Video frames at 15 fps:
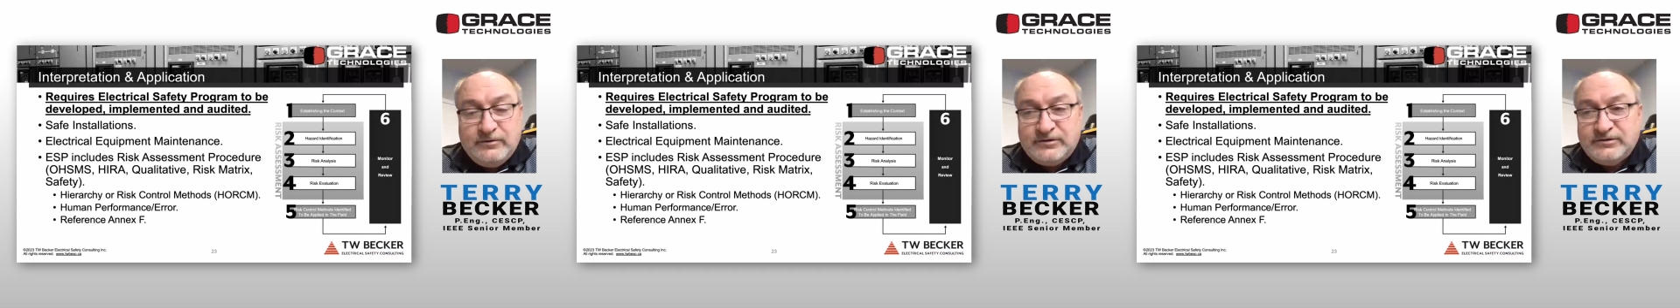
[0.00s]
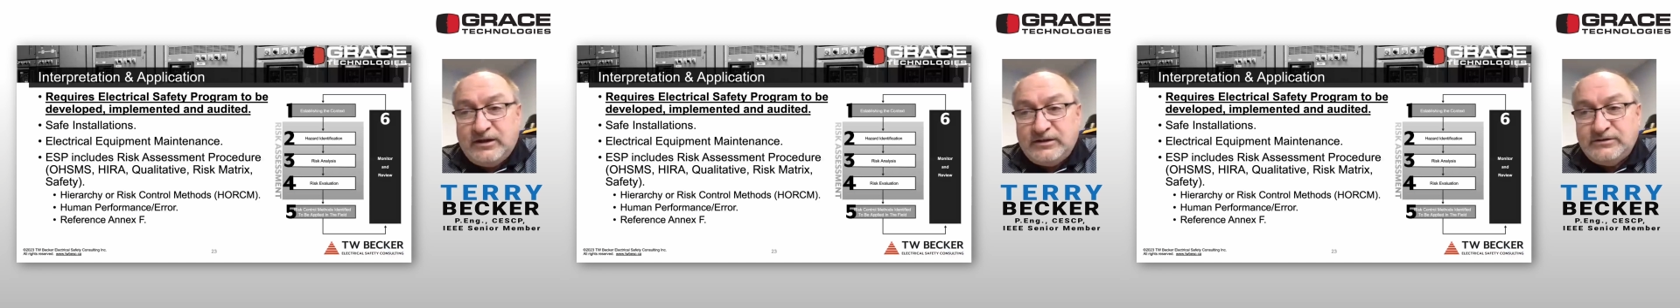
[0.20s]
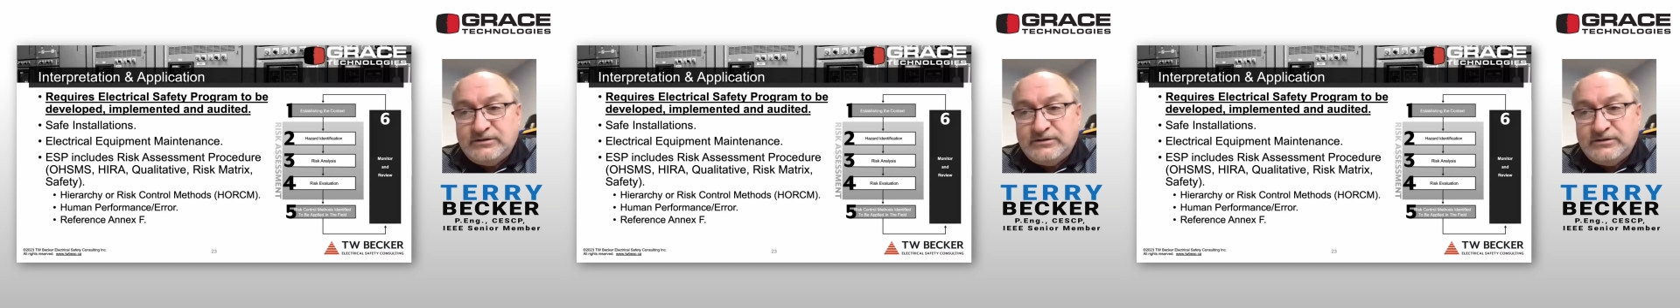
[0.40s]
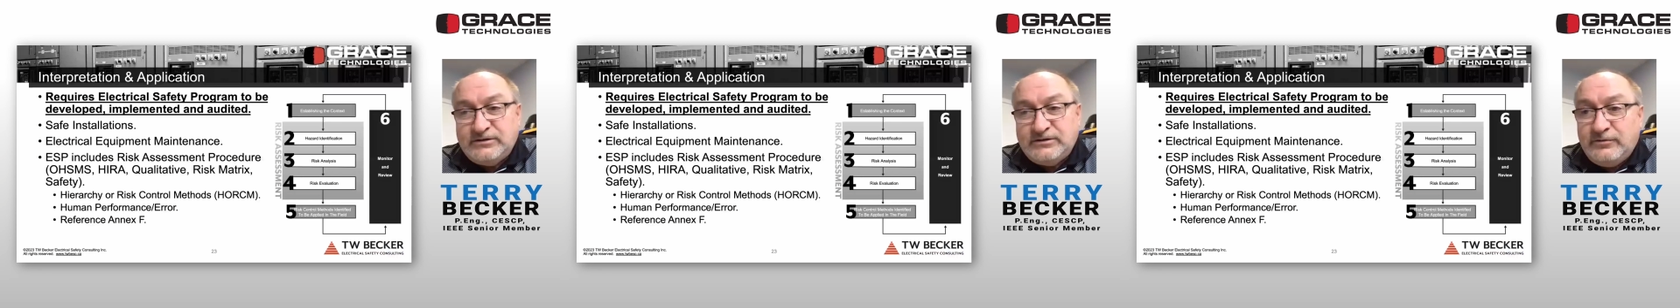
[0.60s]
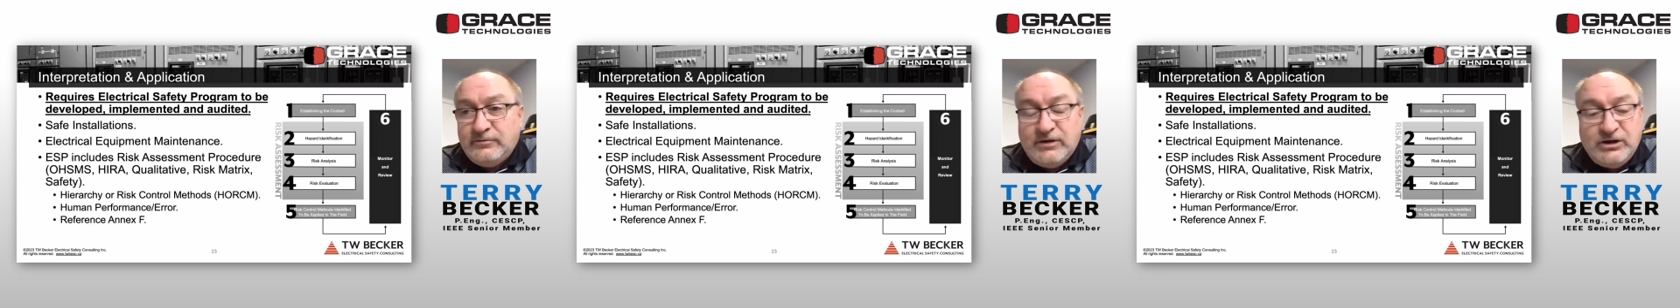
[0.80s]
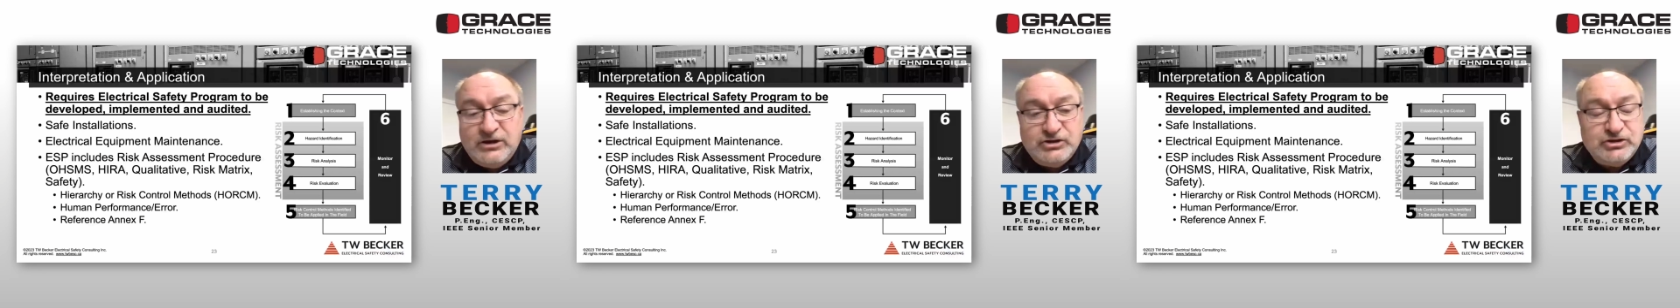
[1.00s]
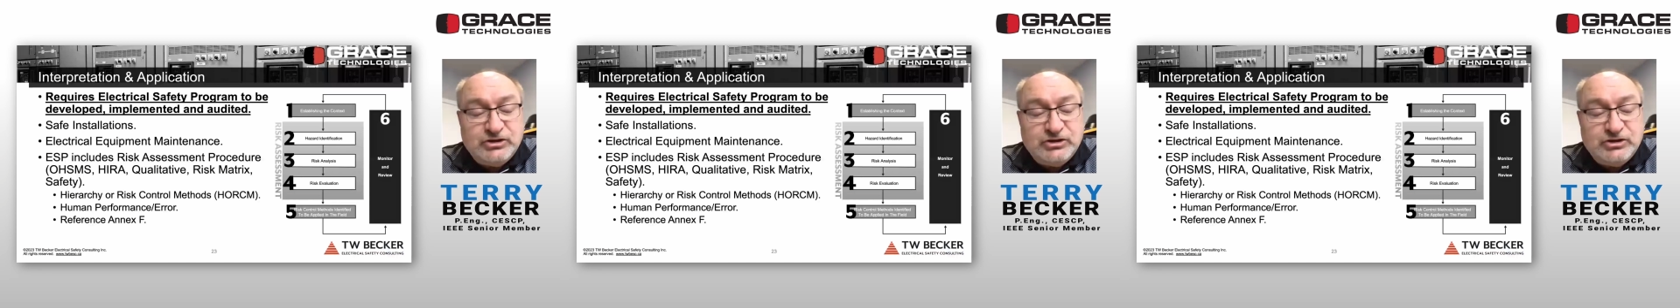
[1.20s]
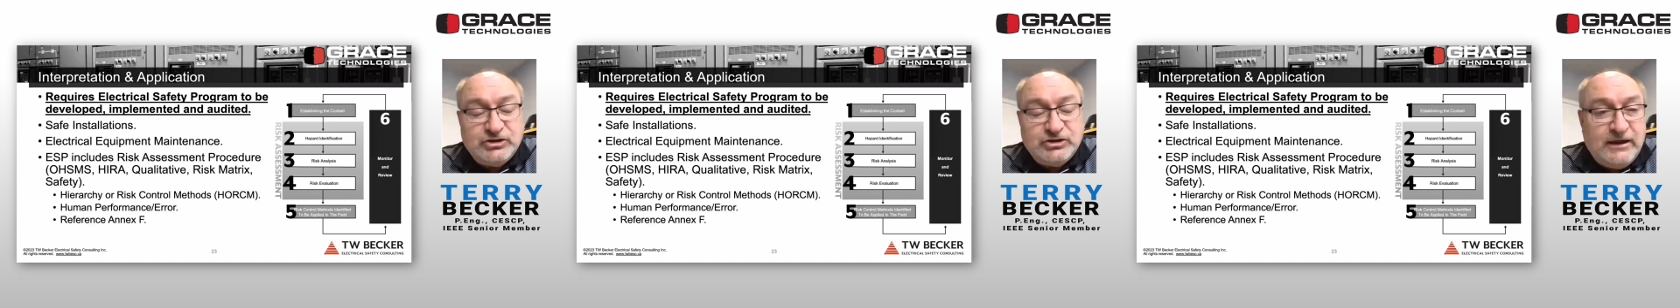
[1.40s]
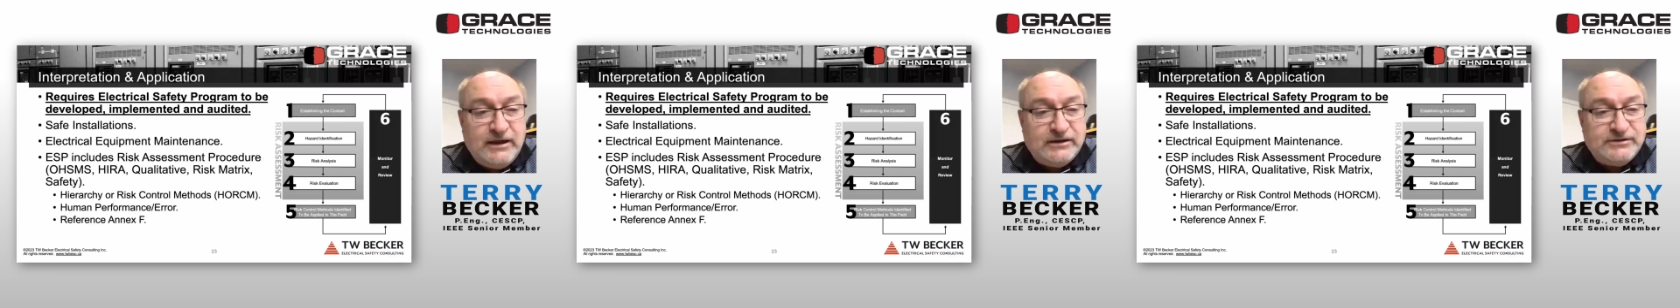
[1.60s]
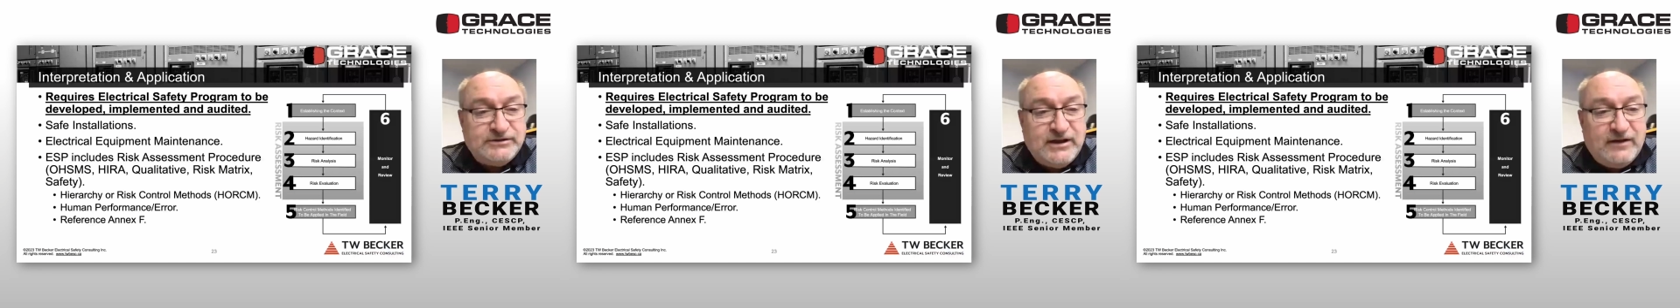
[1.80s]
There's lots of good information in
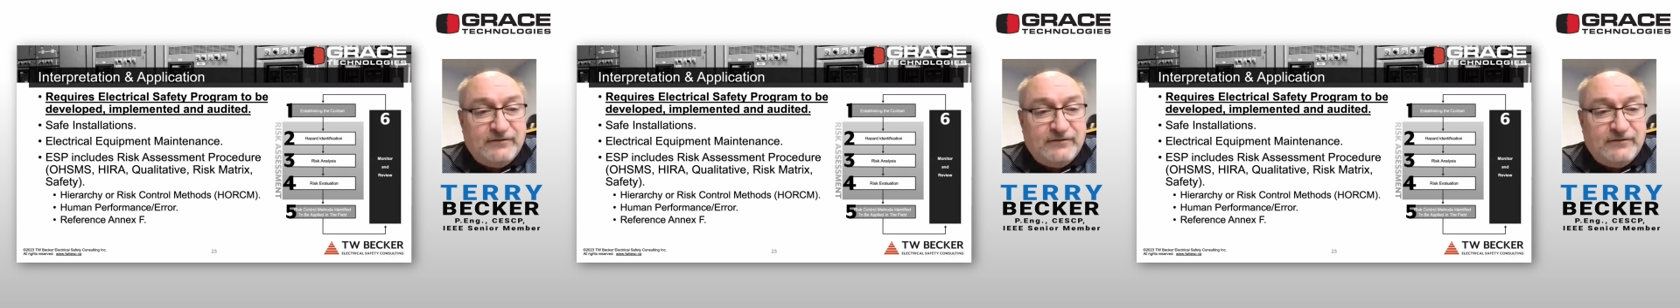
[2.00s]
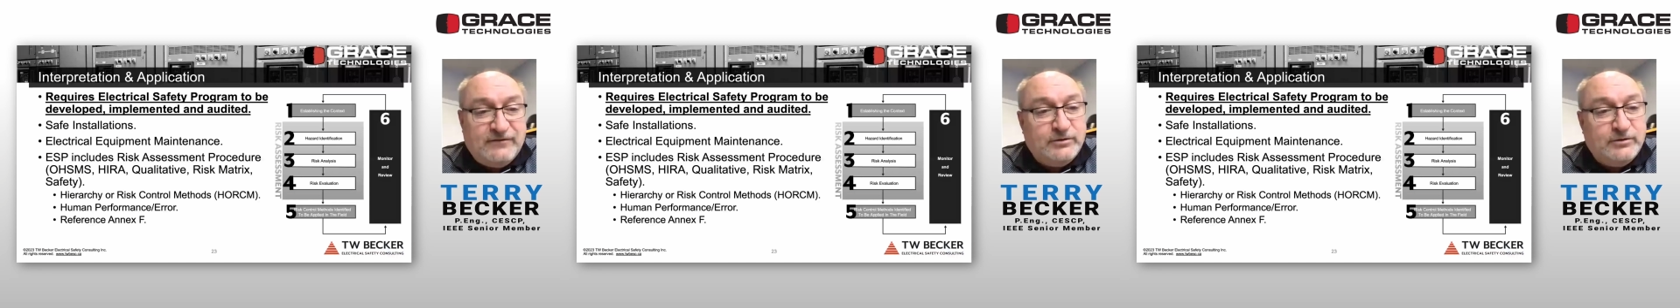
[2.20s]
Annex F